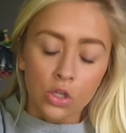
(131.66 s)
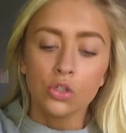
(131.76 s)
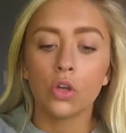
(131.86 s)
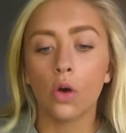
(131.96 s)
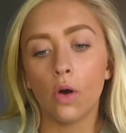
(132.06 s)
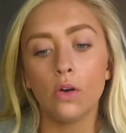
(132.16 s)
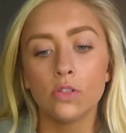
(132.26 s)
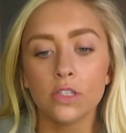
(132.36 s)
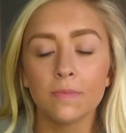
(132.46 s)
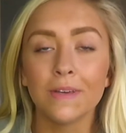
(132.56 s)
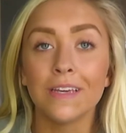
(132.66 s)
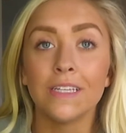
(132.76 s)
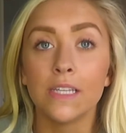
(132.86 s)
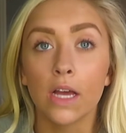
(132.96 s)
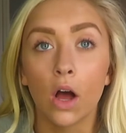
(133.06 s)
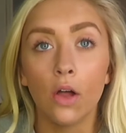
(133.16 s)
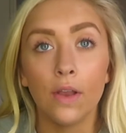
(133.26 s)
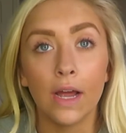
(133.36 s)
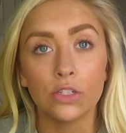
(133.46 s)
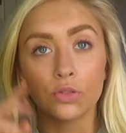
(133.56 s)
So OCB is all
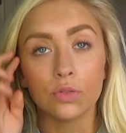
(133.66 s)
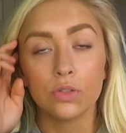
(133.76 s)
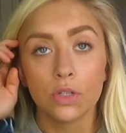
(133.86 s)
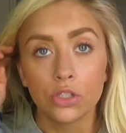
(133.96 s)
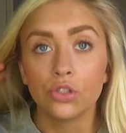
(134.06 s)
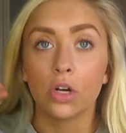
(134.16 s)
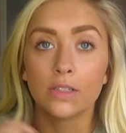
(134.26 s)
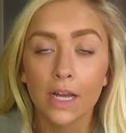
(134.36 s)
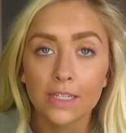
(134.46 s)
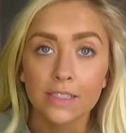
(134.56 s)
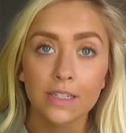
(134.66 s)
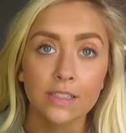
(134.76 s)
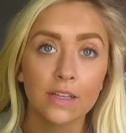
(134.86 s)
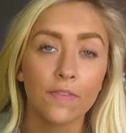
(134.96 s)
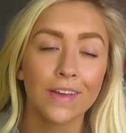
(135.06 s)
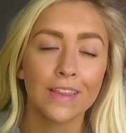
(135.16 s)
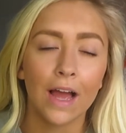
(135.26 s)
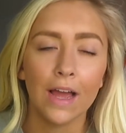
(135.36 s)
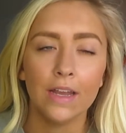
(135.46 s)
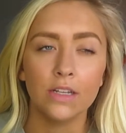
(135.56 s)
natural, it's drug tested and stuff like
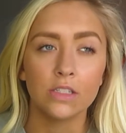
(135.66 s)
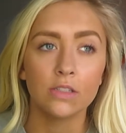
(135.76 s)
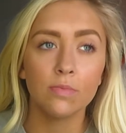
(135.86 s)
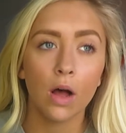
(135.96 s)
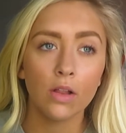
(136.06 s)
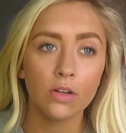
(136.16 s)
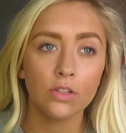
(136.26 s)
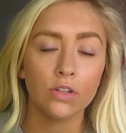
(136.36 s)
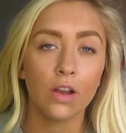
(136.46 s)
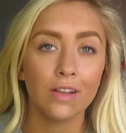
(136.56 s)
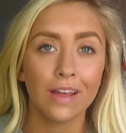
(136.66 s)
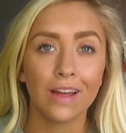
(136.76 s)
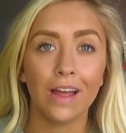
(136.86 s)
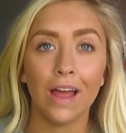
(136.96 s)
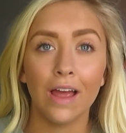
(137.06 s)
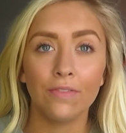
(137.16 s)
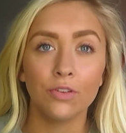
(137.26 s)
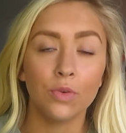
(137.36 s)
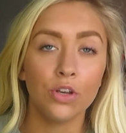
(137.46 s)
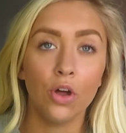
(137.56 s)
that, and it's smaller, not
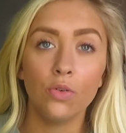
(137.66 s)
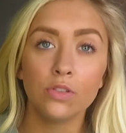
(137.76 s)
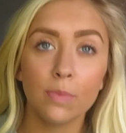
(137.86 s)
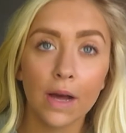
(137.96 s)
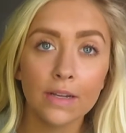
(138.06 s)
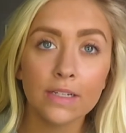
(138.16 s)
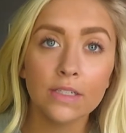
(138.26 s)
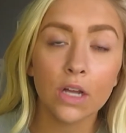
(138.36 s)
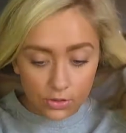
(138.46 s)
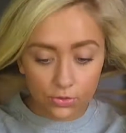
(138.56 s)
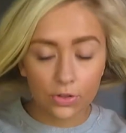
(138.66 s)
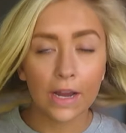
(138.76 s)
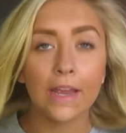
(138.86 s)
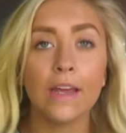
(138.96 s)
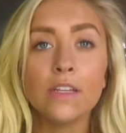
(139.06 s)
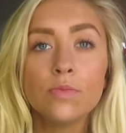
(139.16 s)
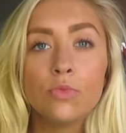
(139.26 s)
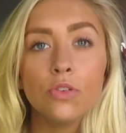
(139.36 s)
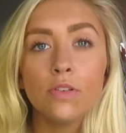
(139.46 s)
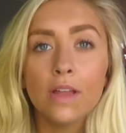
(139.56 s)
everyone knows about it. It's great. It's
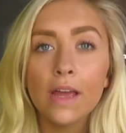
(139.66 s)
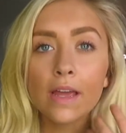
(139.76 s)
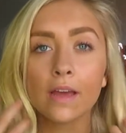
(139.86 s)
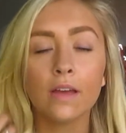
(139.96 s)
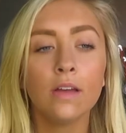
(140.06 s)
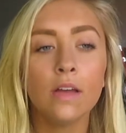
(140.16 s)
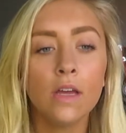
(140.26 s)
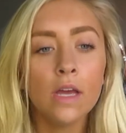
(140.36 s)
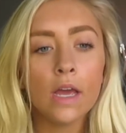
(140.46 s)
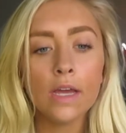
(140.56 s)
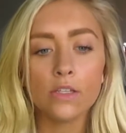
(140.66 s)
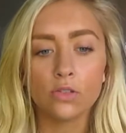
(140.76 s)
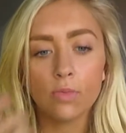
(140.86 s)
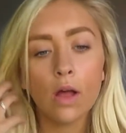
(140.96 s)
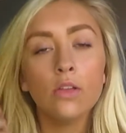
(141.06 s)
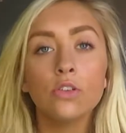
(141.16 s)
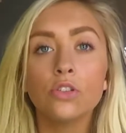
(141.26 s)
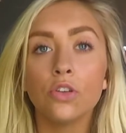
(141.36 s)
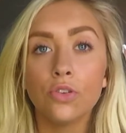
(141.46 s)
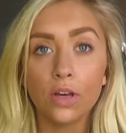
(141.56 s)
more it's smaller
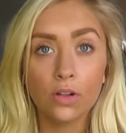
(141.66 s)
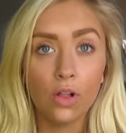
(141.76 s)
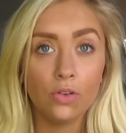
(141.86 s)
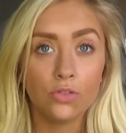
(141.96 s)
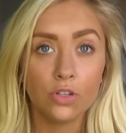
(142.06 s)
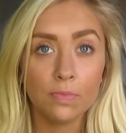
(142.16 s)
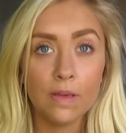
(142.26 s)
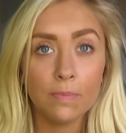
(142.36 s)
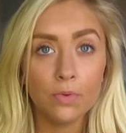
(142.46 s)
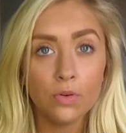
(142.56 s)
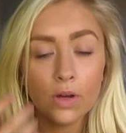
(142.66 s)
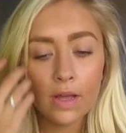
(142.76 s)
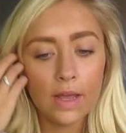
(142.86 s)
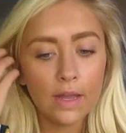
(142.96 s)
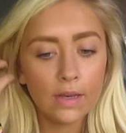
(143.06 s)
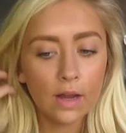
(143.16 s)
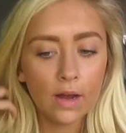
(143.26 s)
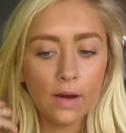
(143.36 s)
so you get closer to people, and